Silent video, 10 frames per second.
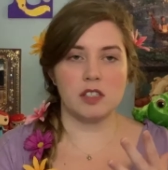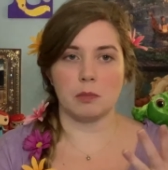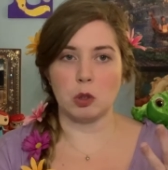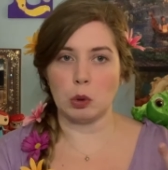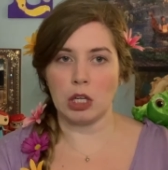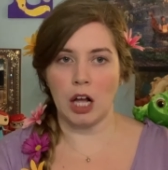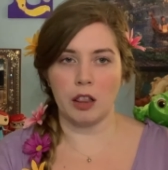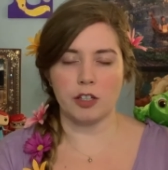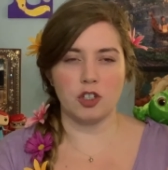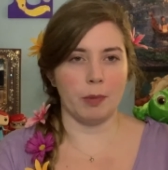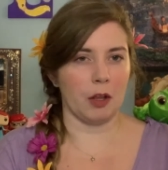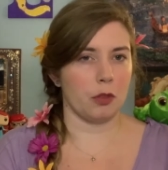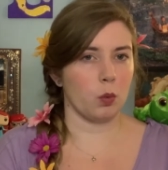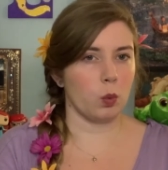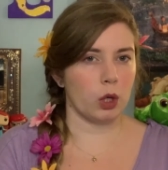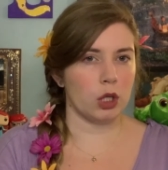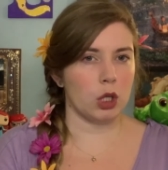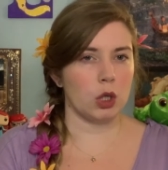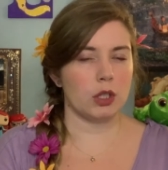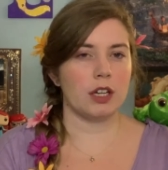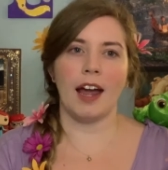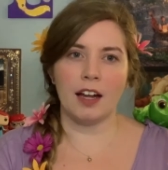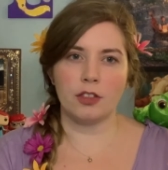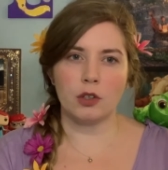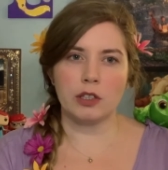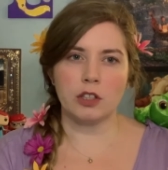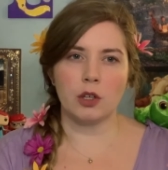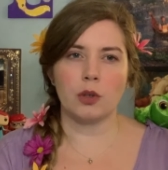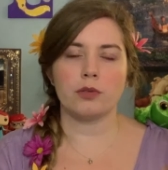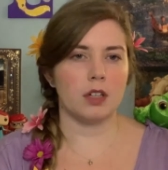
some new knowledge about the world, and they're alone.